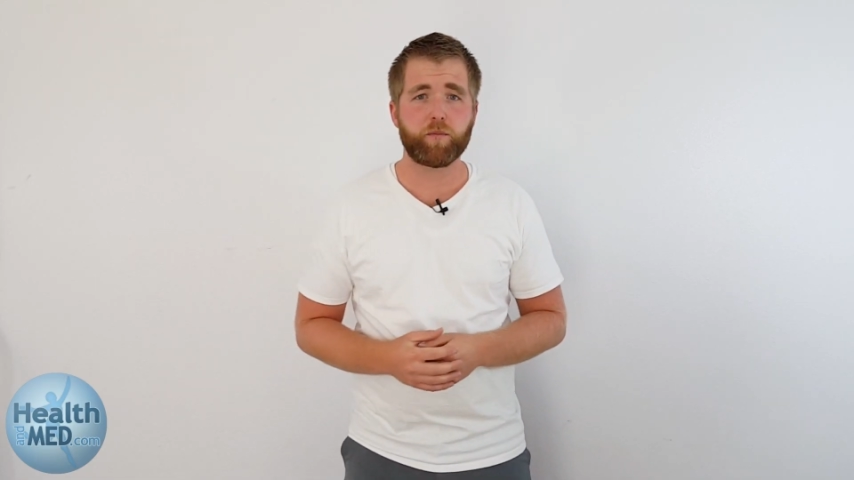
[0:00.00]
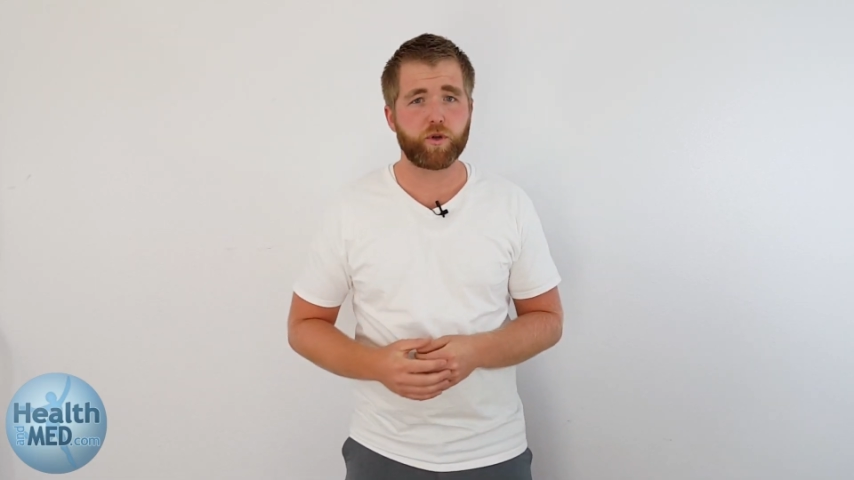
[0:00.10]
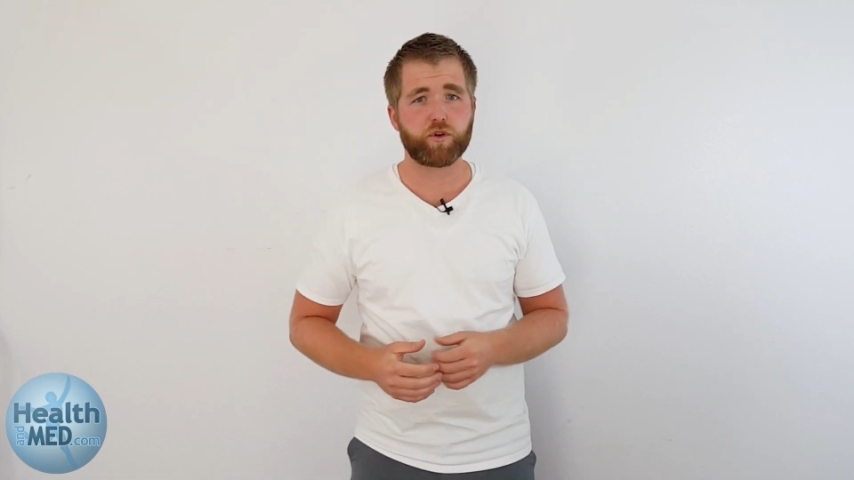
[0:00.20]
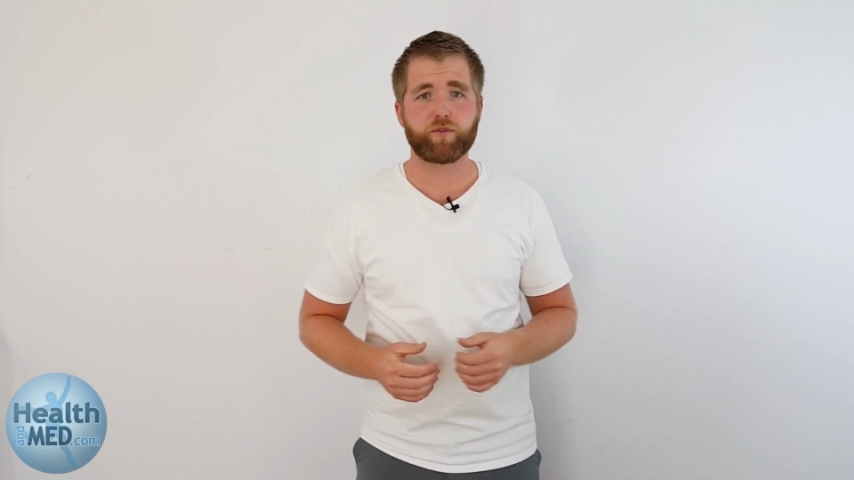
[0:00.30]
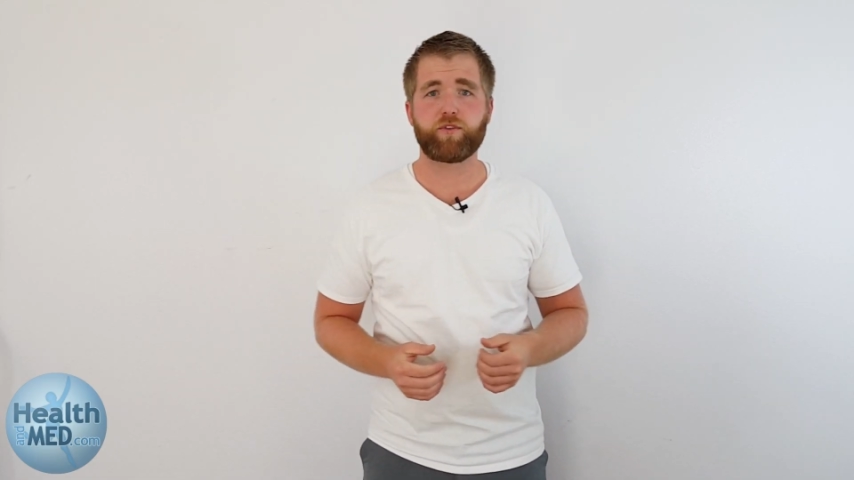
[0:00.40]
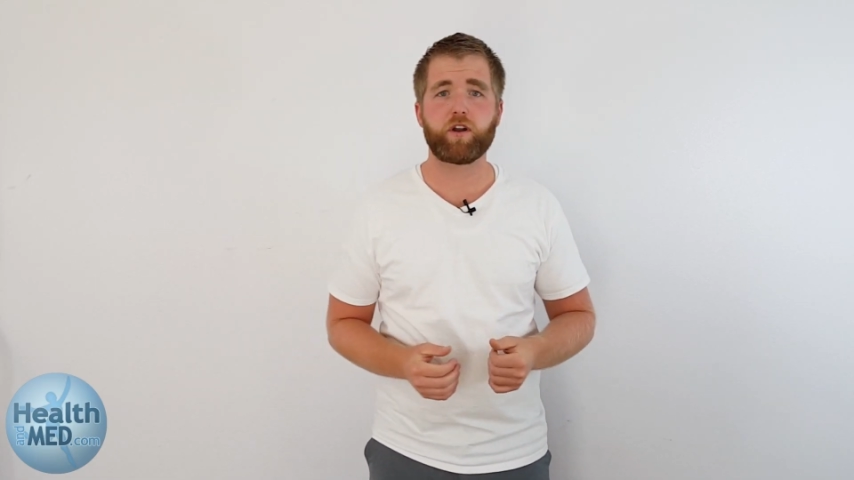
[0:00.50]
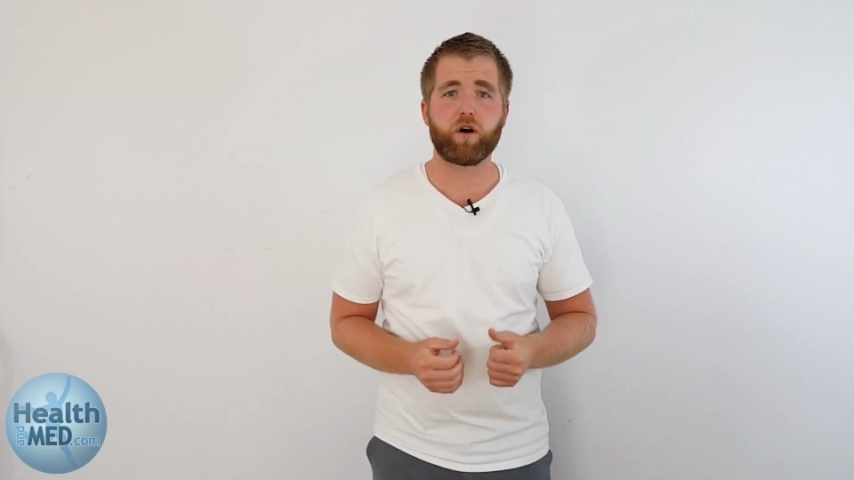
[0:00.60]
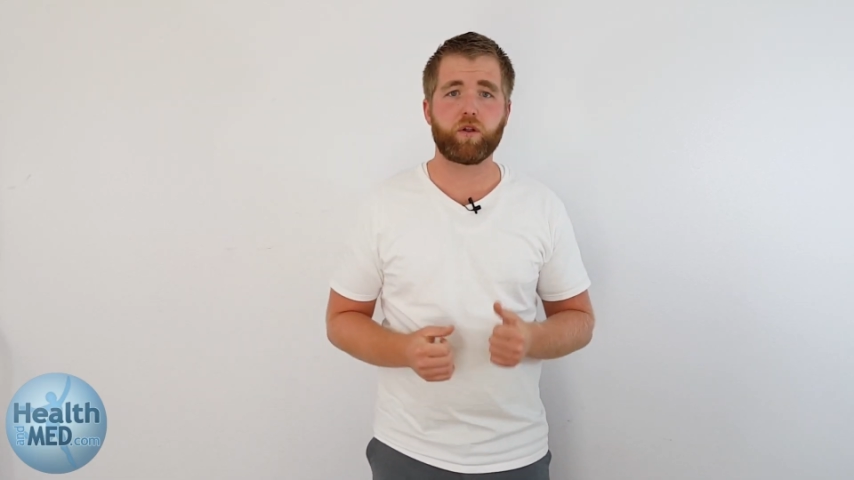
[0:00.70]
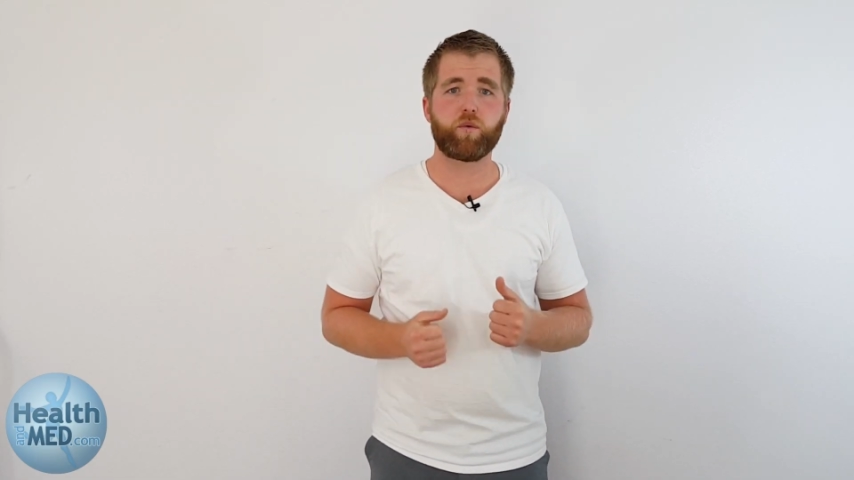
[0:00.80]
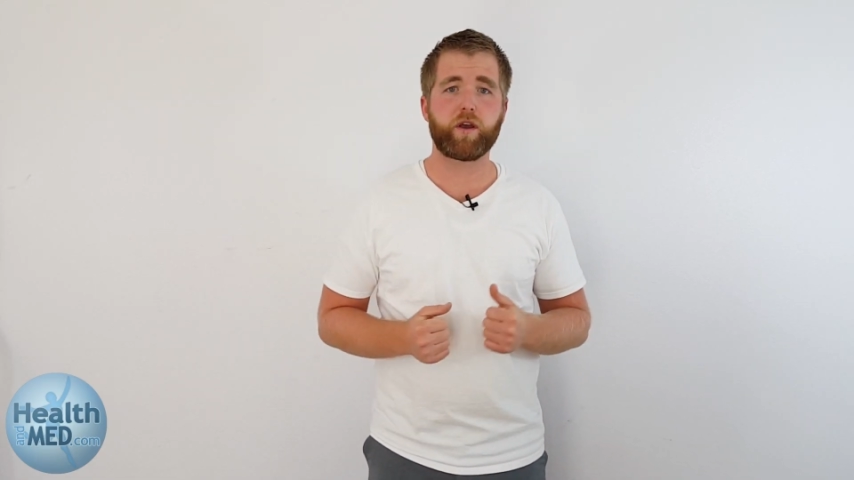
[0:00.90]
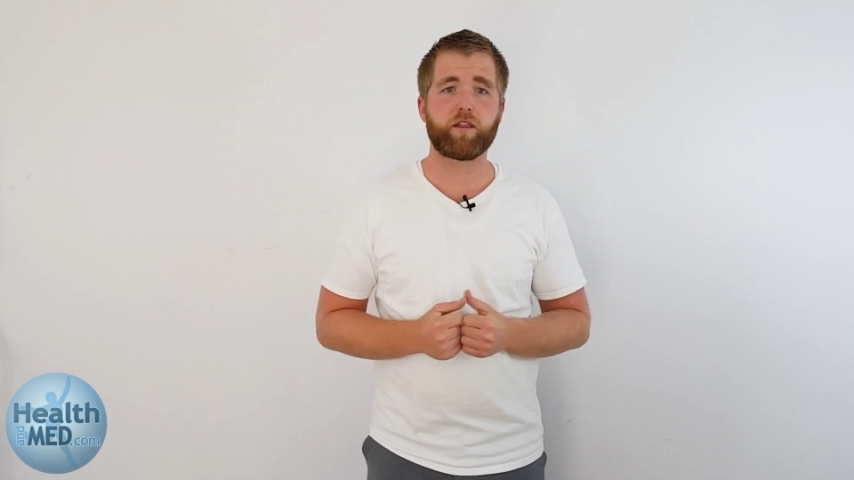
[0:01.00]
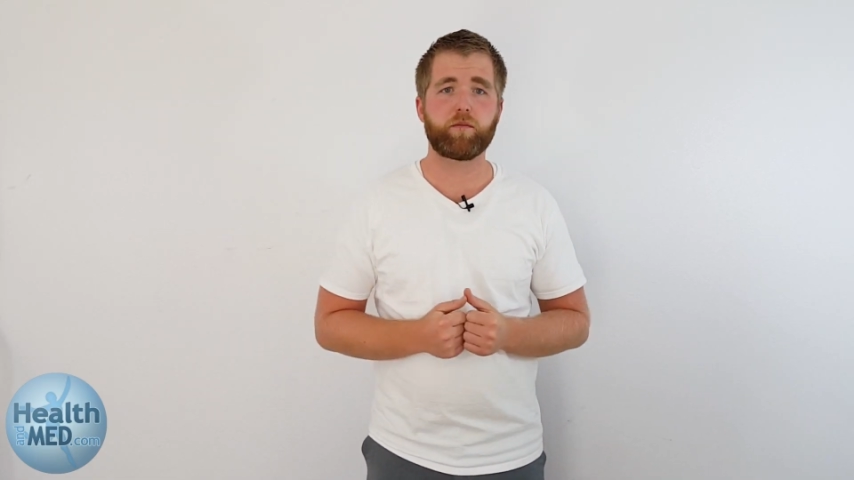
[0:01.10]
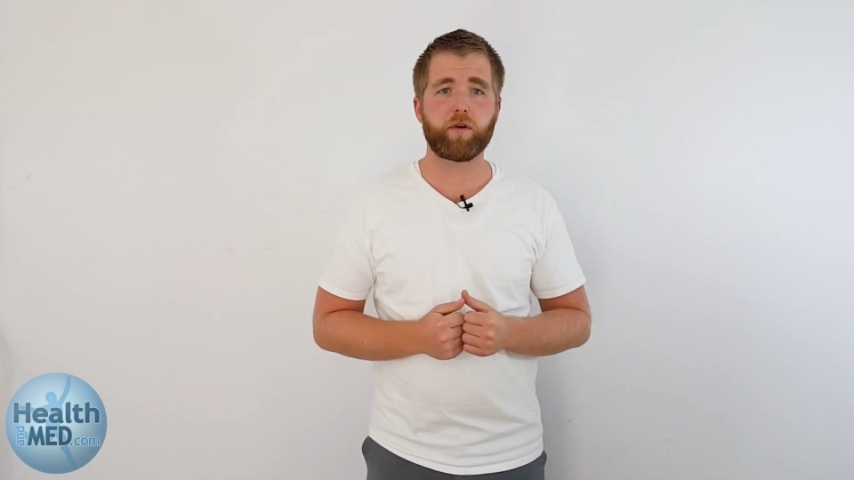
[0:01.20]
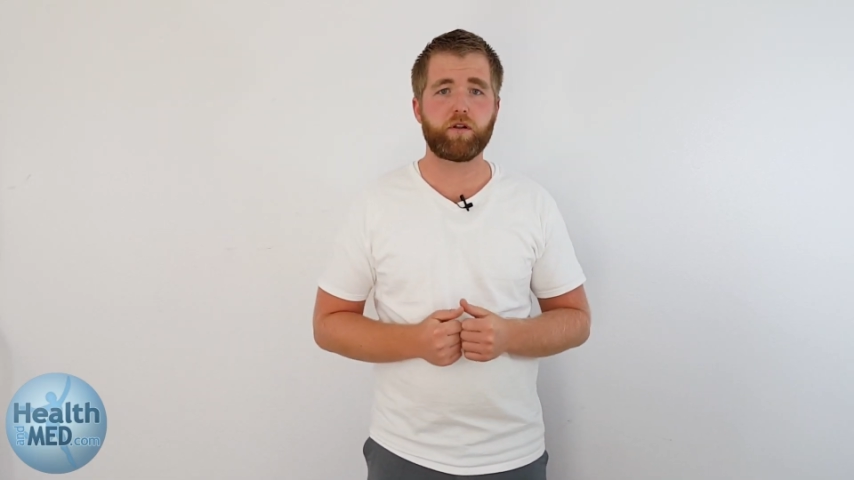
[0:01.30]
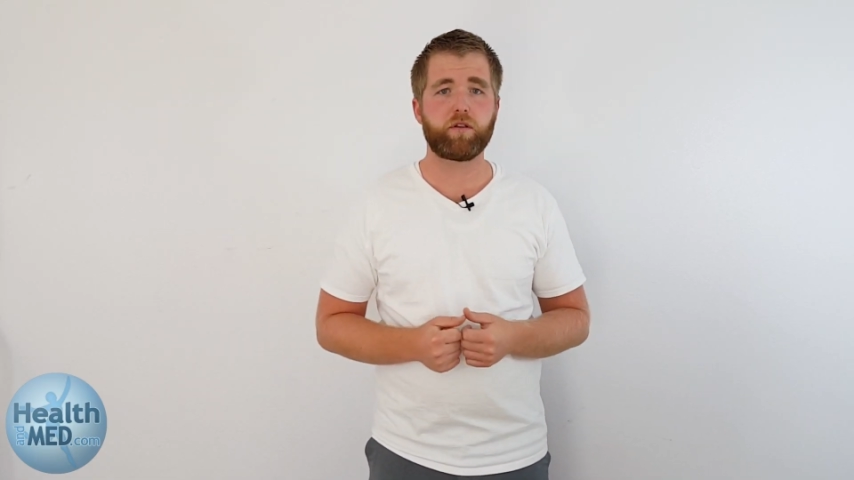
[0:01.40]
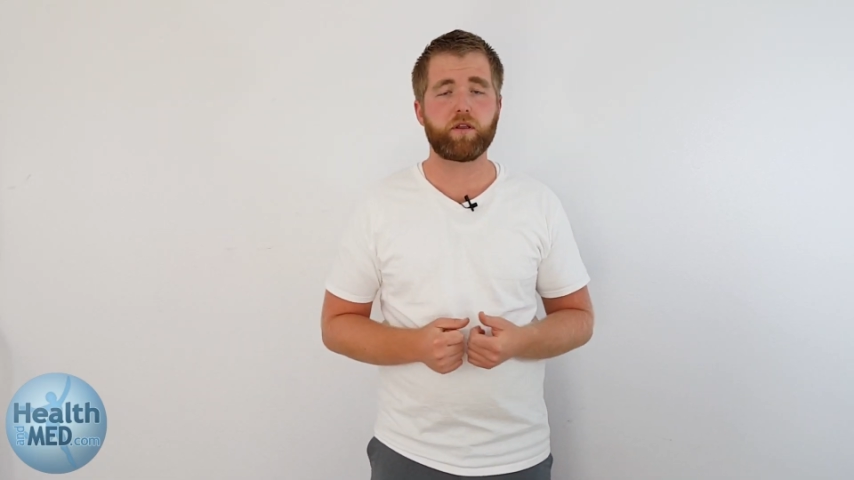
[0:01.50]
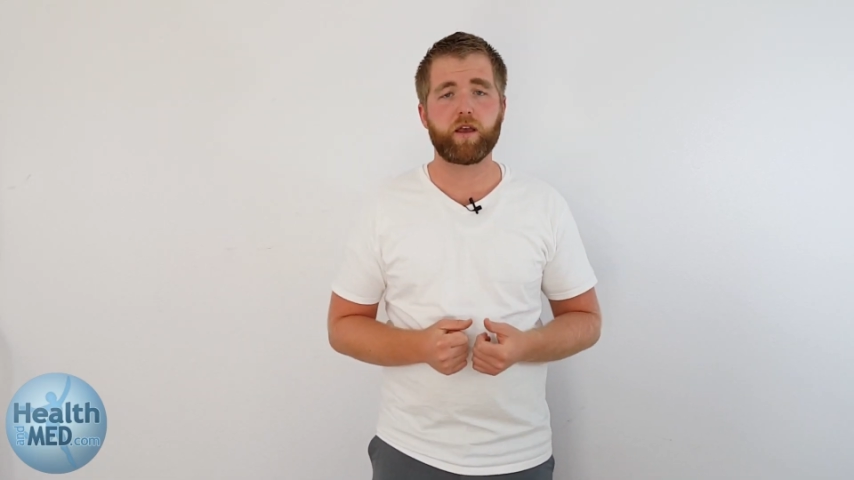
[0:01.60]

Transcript: put your feet all the way in the middle,